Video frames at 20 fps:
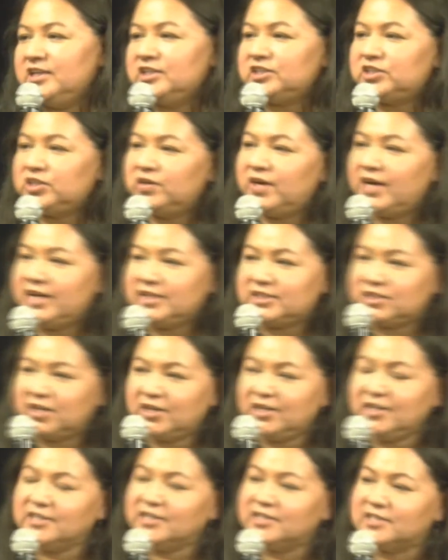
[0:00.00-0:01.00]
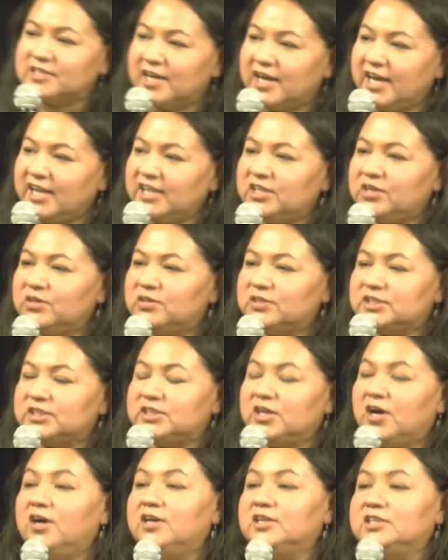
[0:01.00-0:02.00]
So I started to take those
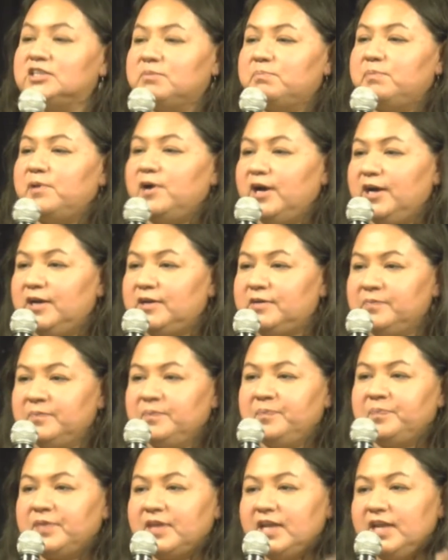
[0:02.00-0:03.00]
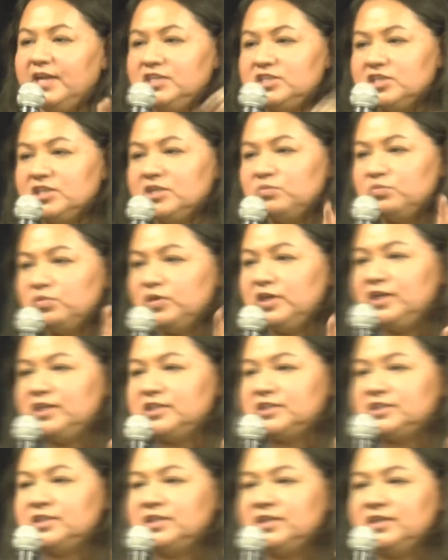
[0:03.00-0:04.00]
songs apart, each of the
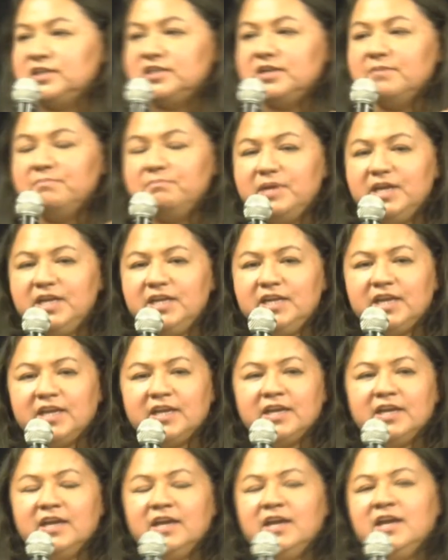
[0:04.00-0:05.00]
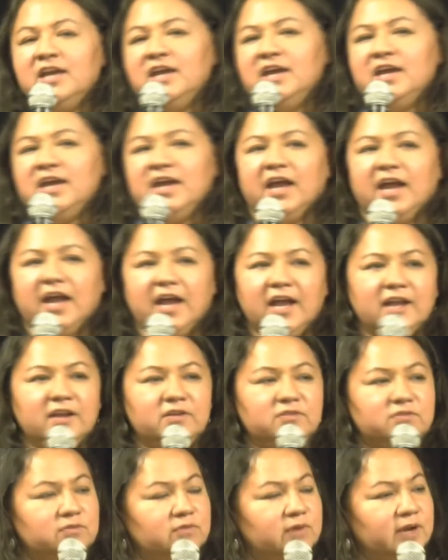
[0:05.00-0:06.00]
words, the meaning.
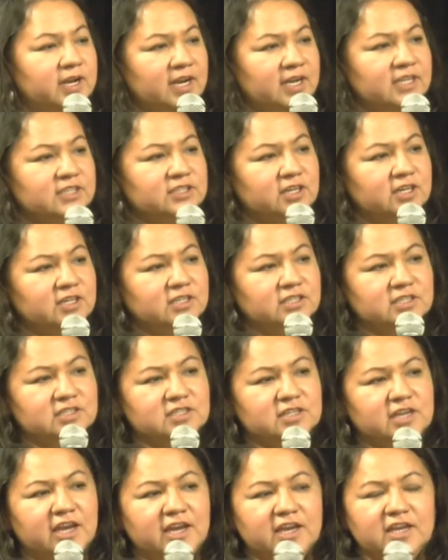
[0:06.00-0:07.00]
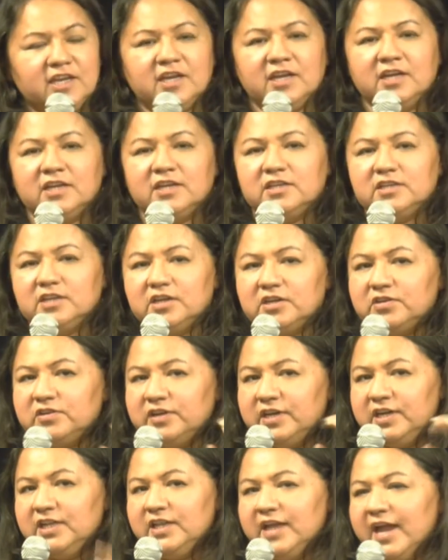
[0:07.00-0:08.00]
And when I started to take the
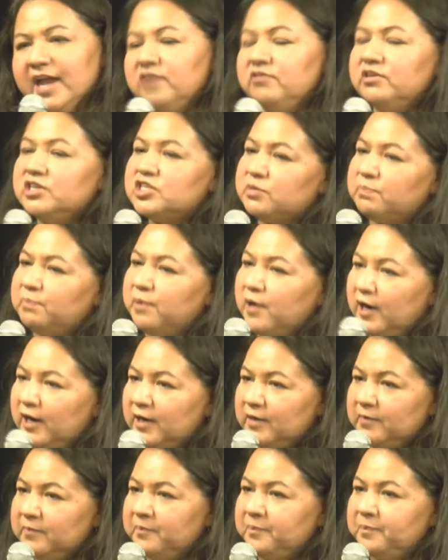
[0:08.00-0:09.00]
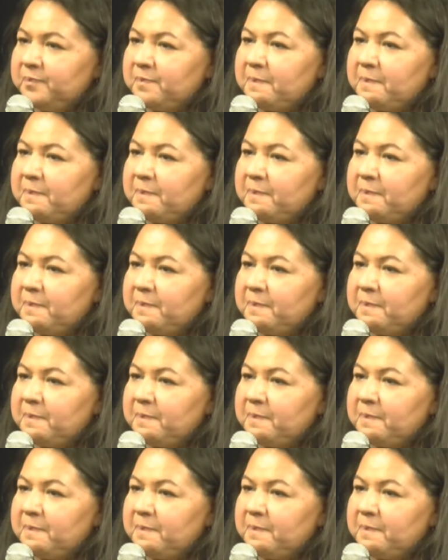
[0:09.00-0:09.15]
Cree language apart